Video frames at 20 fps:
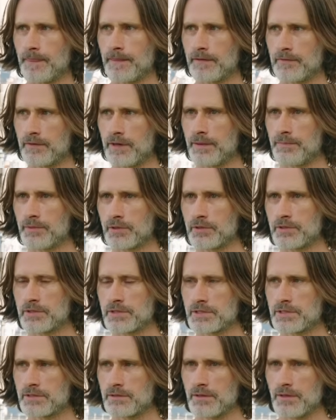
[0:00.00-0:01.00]
right?
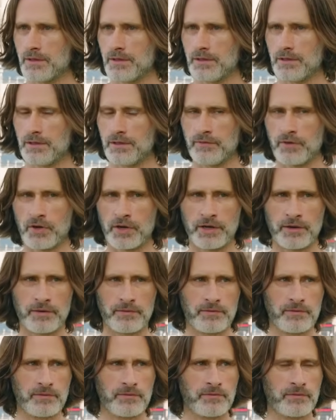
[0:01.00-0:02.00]
Because you've got
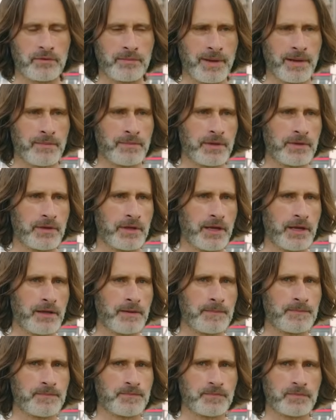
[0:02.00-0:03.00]
to remember that
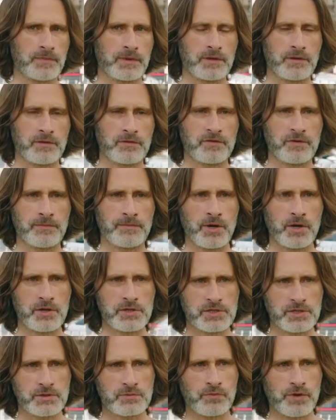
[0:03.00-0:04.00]
for
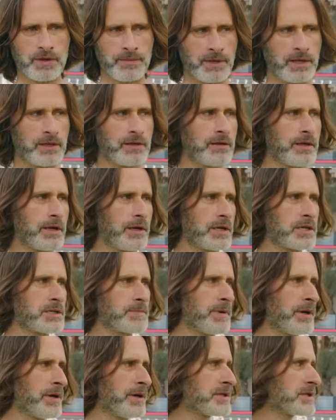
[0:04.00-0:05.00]
most women, their
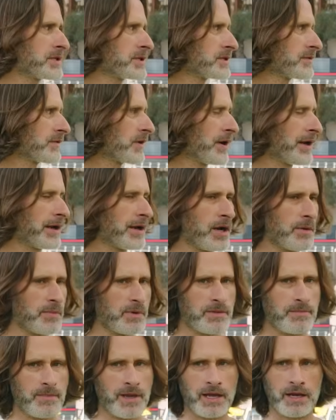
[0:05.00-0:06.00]
experiences of going home
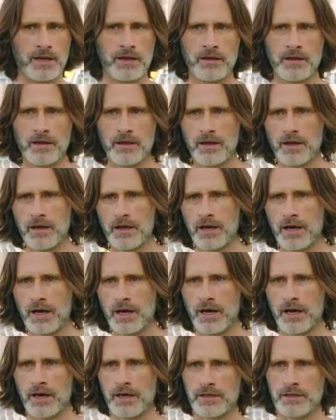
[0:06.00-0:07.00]
with men
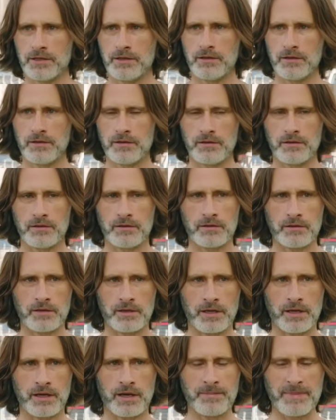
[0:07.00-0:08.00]
are
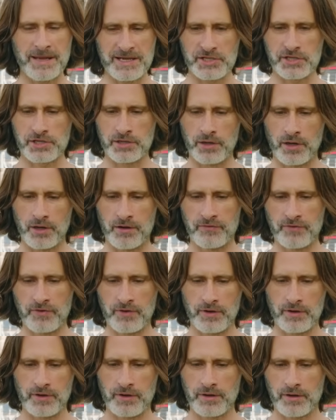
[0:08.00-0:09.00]
a mixture of,
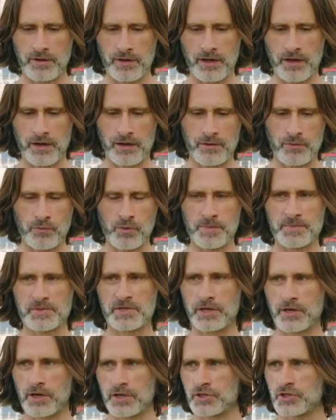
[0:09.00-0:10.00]

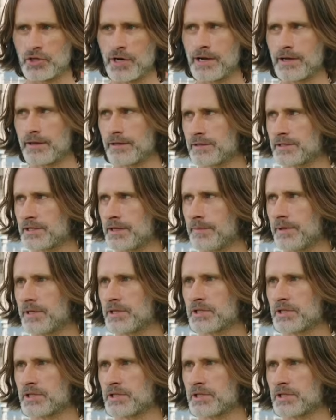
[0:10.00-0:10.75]
whoops, I got drunk, something